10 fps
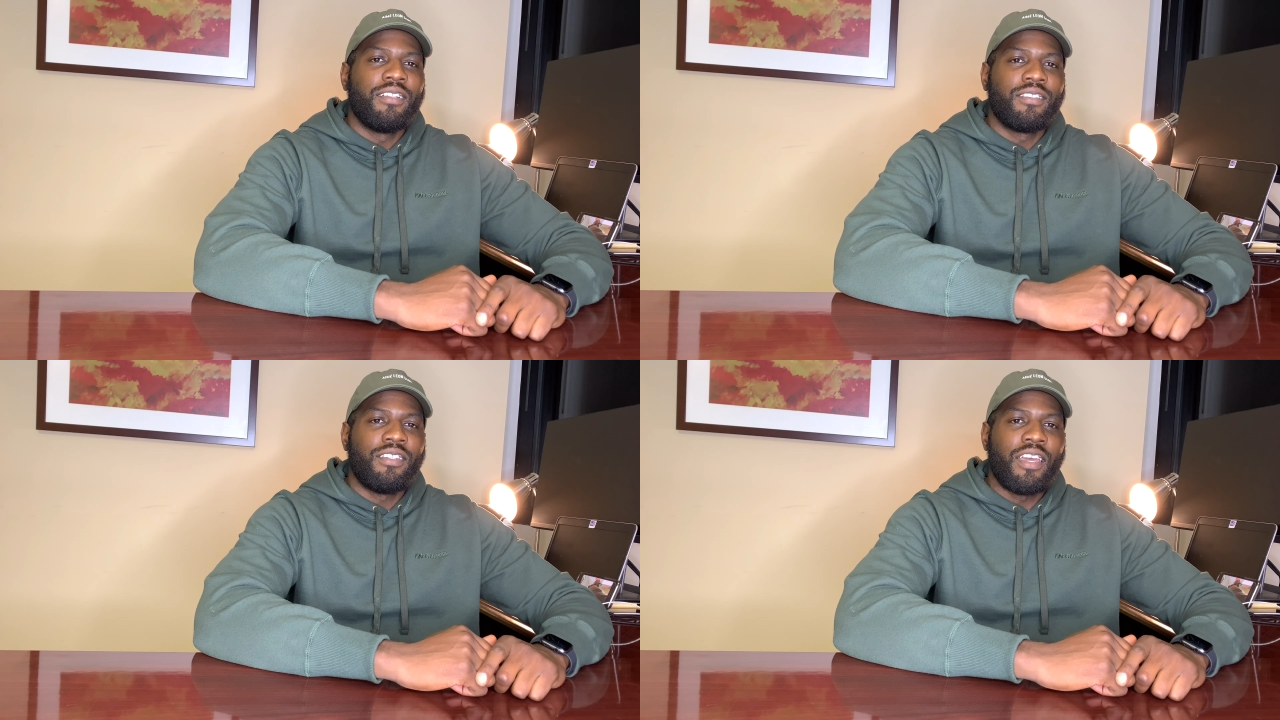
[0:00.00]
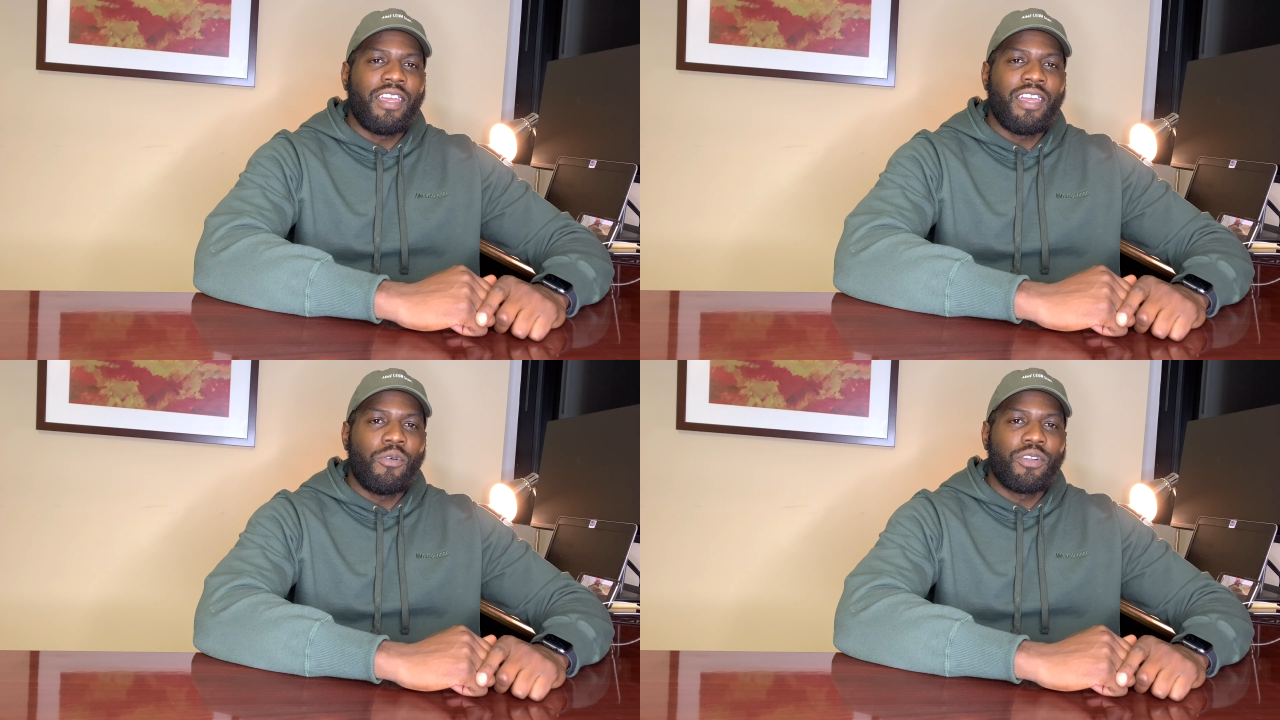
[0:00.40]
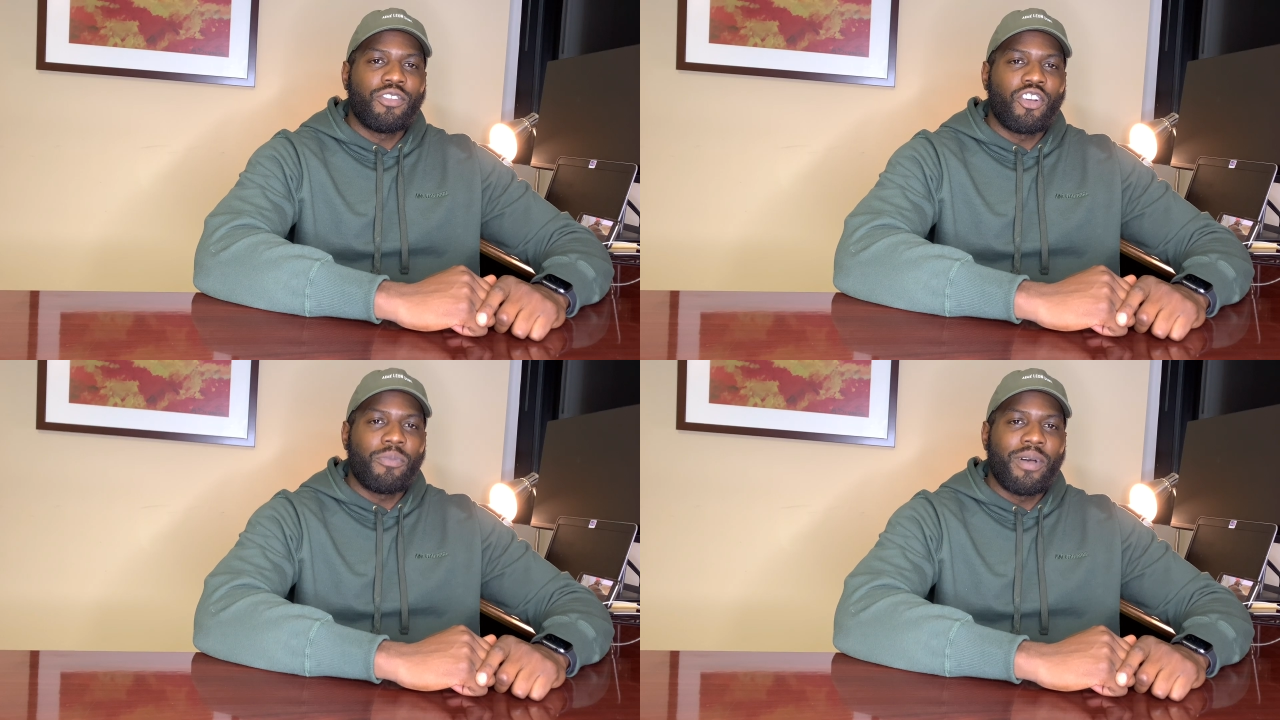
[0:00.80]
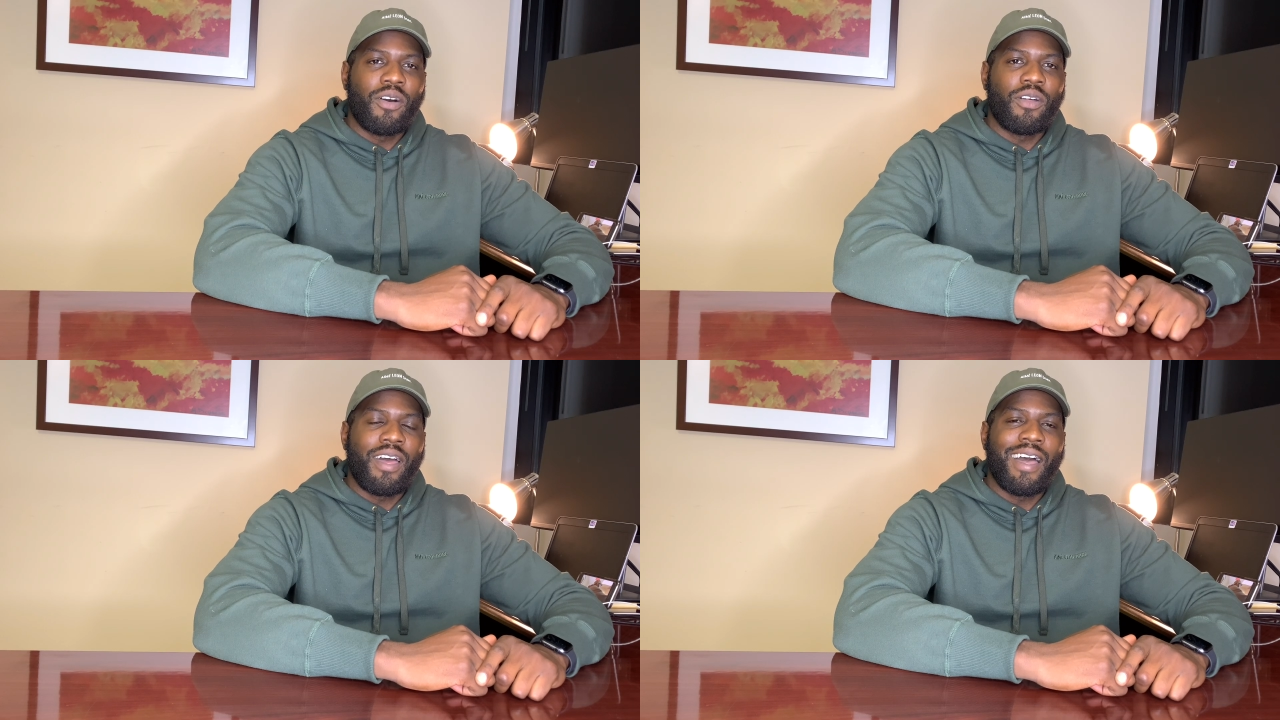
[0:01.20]
Today, I want to talk
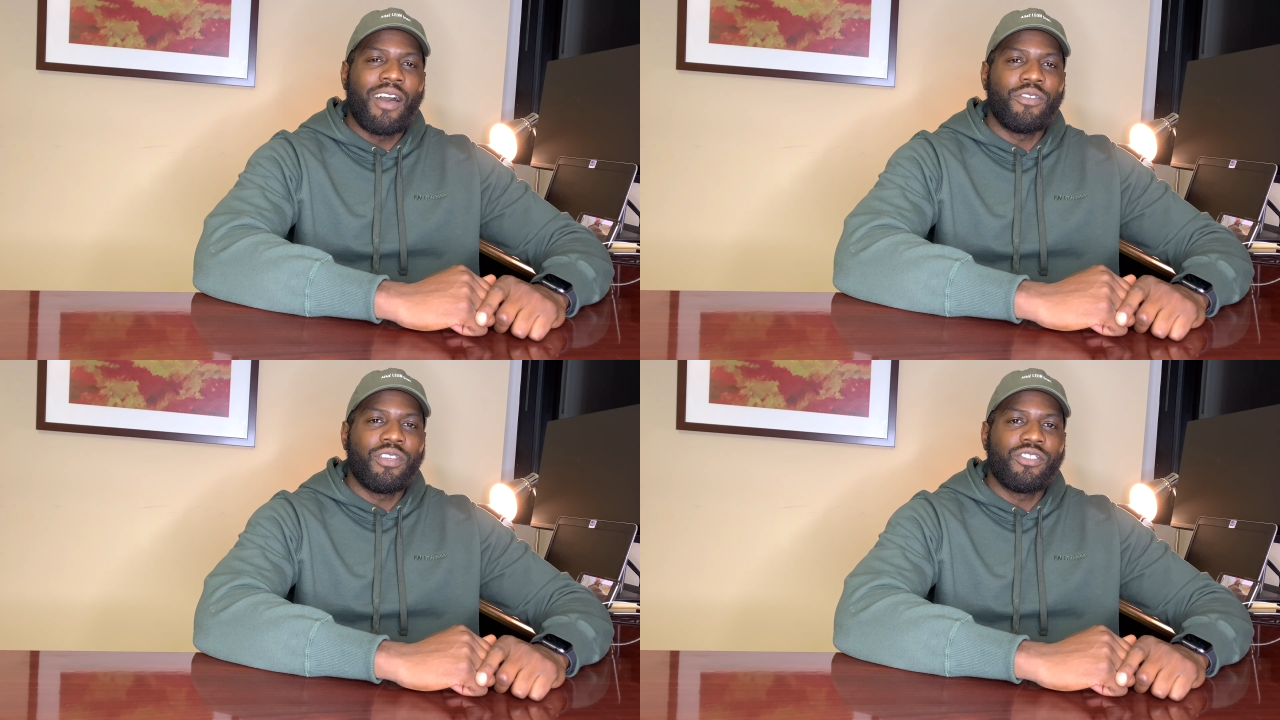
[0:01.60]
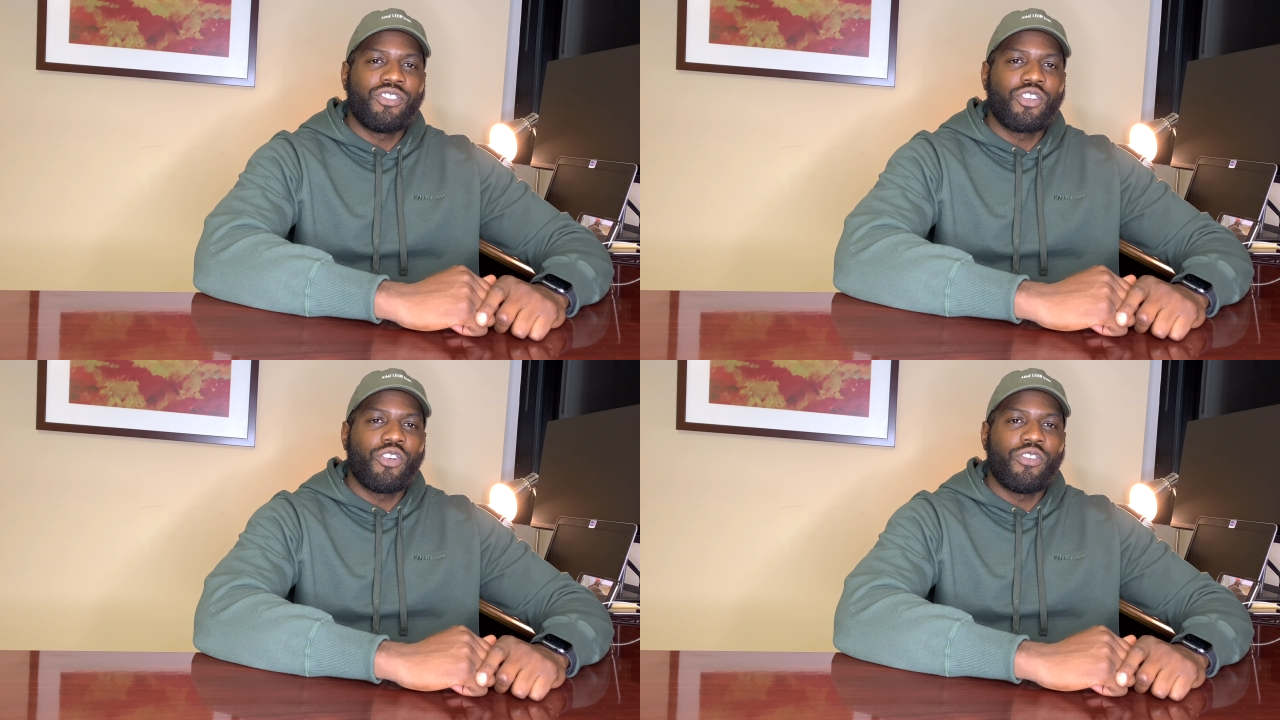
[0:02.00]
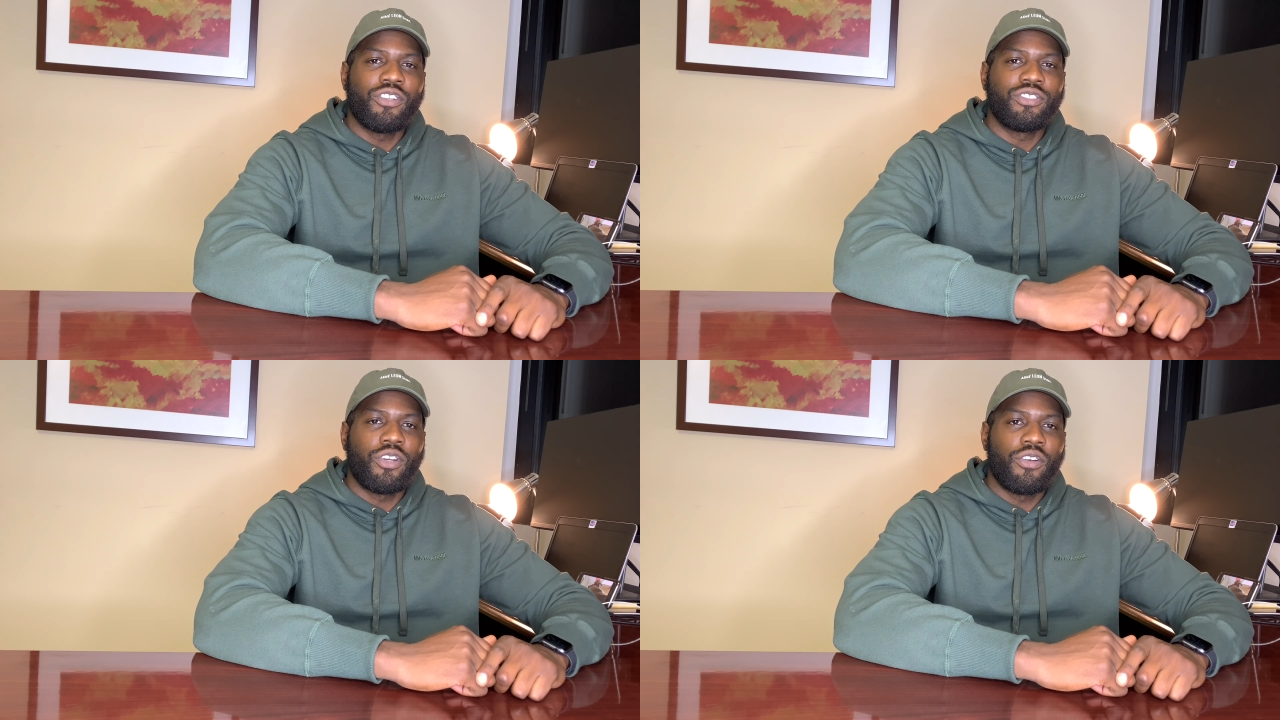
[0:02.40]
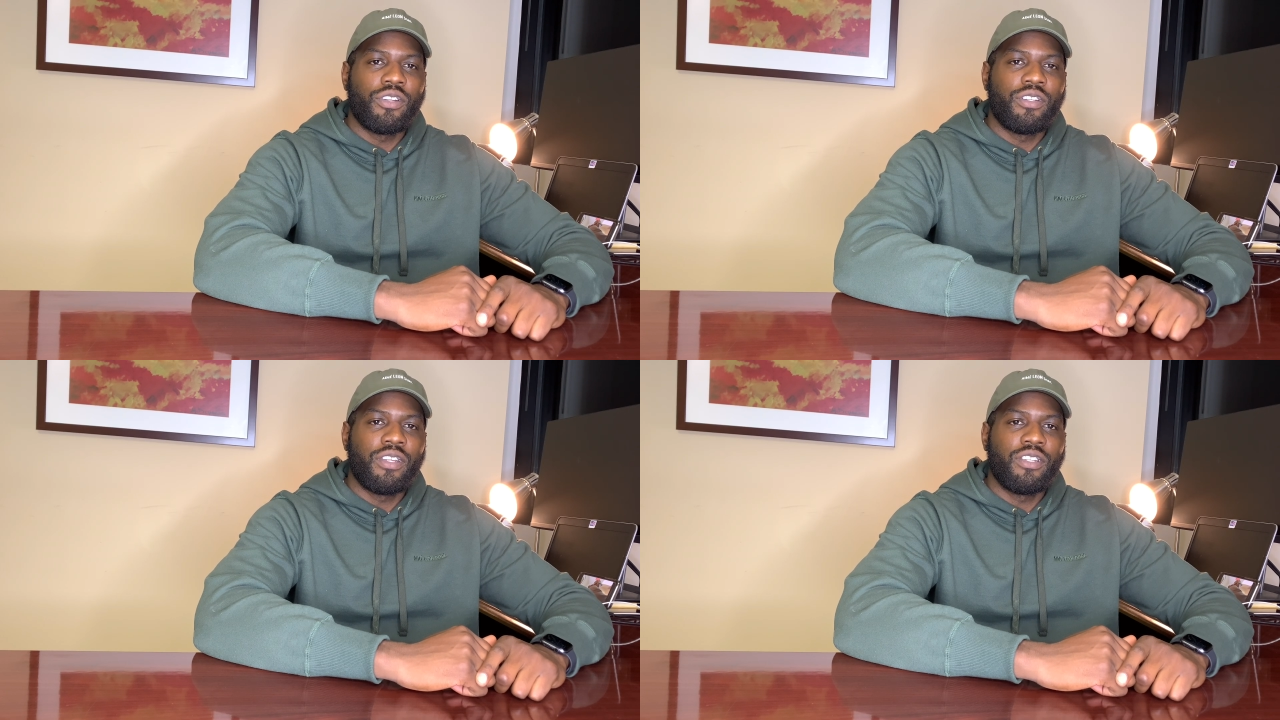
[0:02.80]
about how to get your career
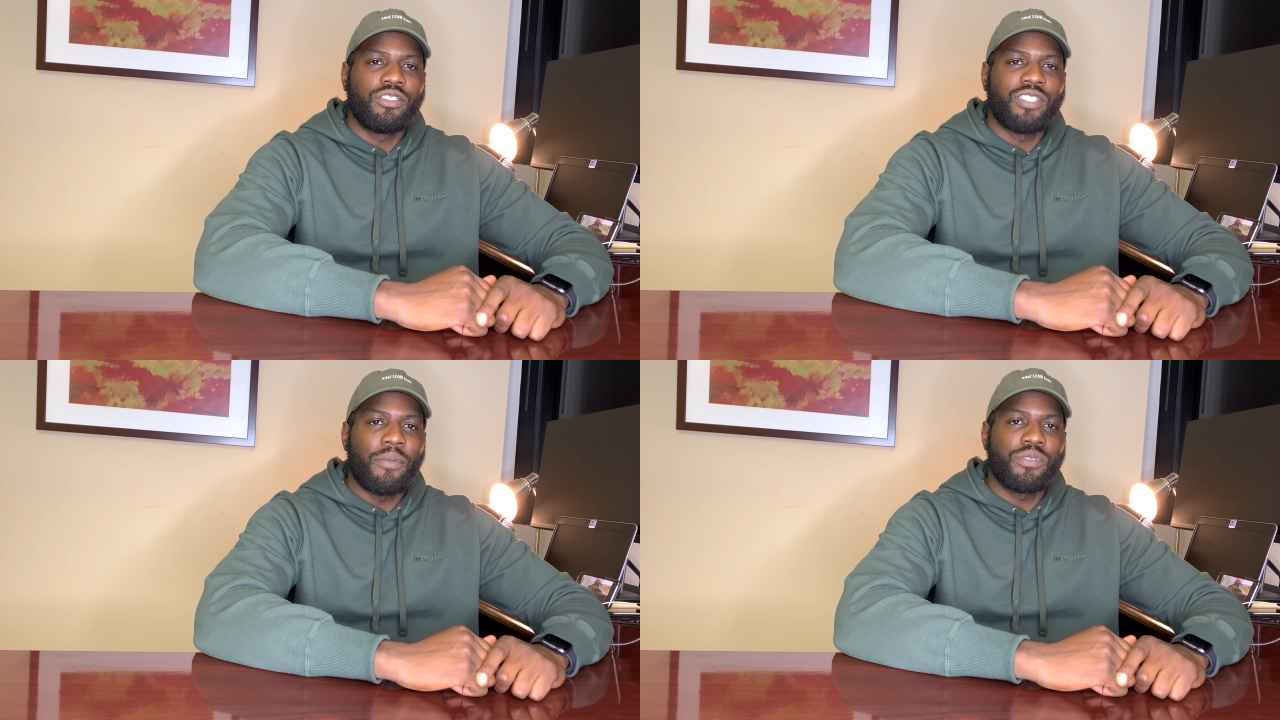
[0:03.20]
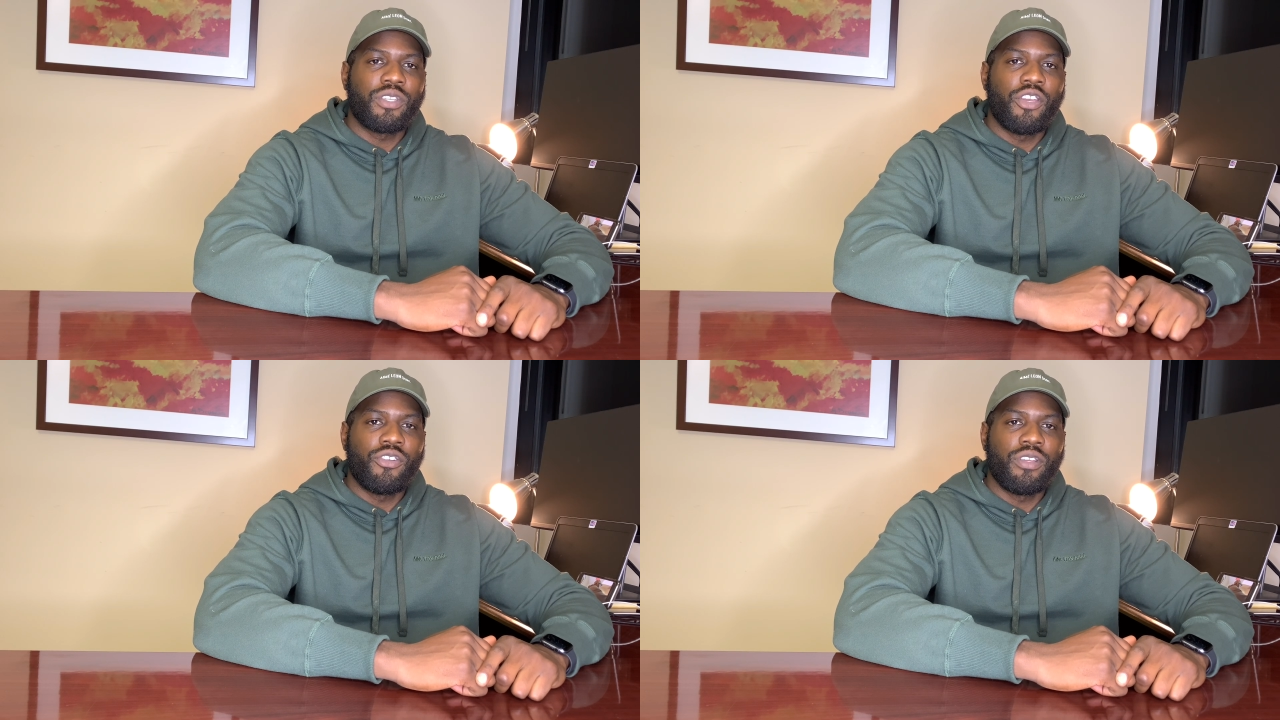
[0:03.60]
started in cybersecurity in